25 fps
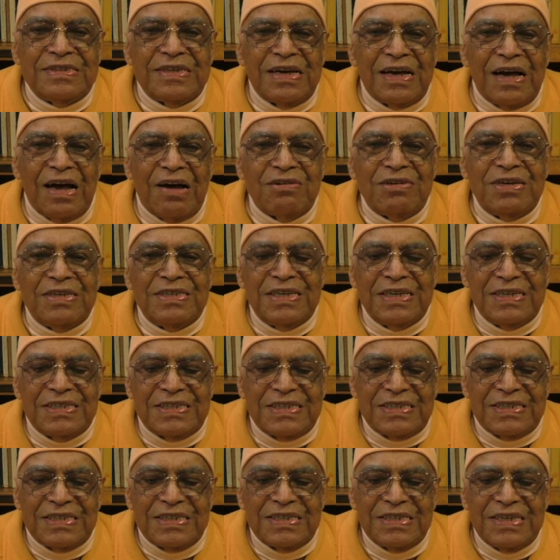How is
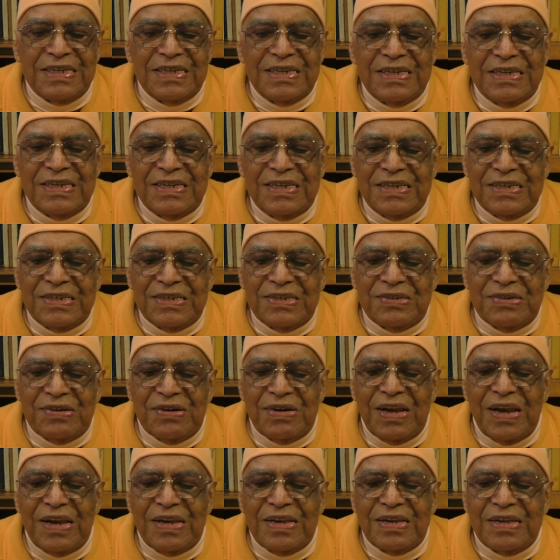it?
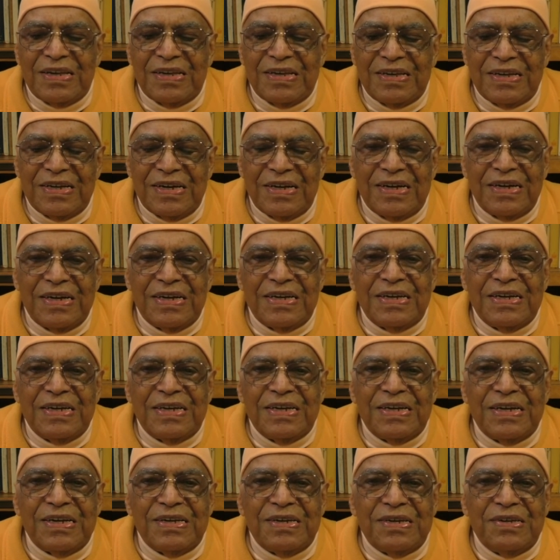Well,
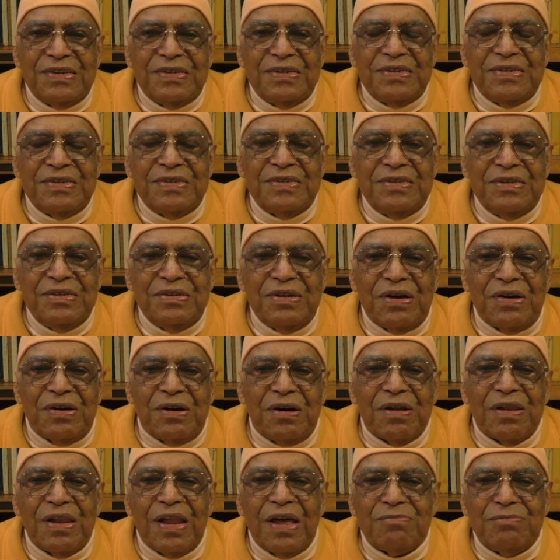you
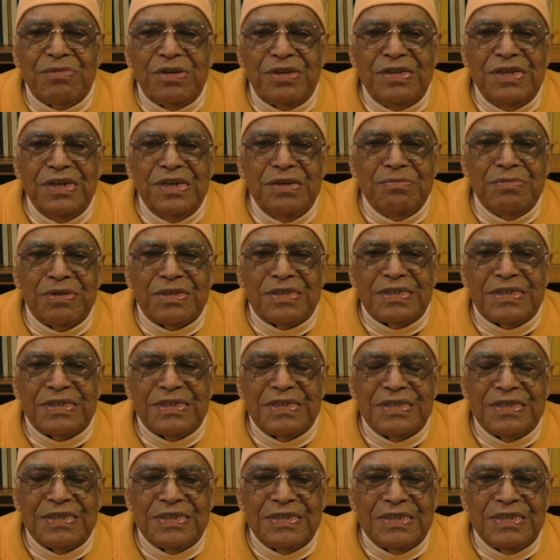all have dreams.
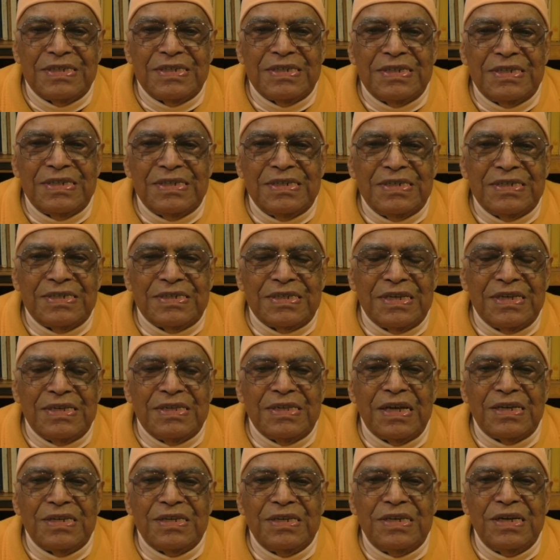In
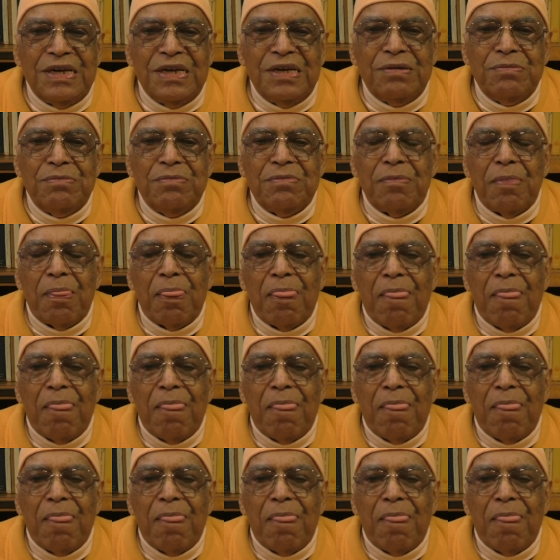the dream